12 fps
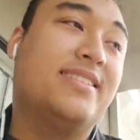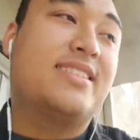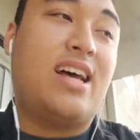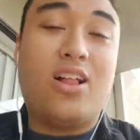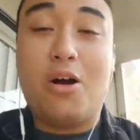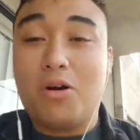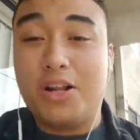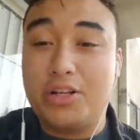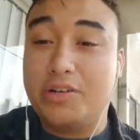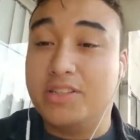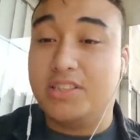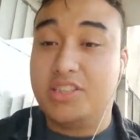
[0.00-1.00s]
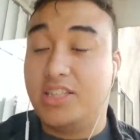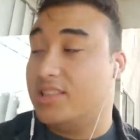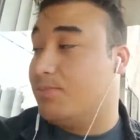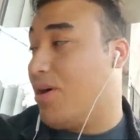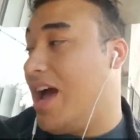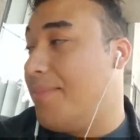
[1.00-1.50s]
because all I want to do is
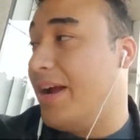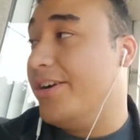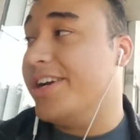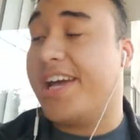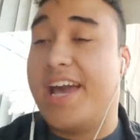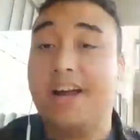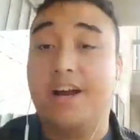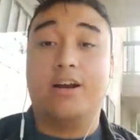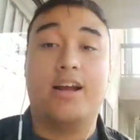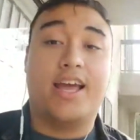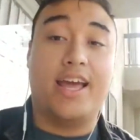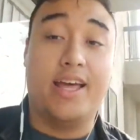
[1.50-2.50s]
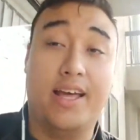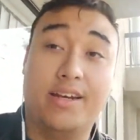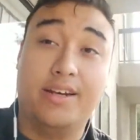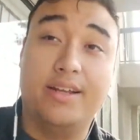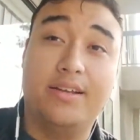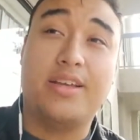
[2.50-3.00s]
just primary care
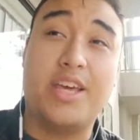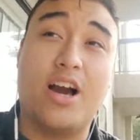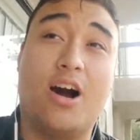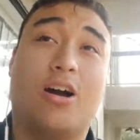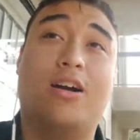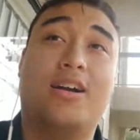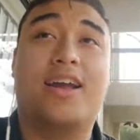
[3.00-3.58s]
and ER,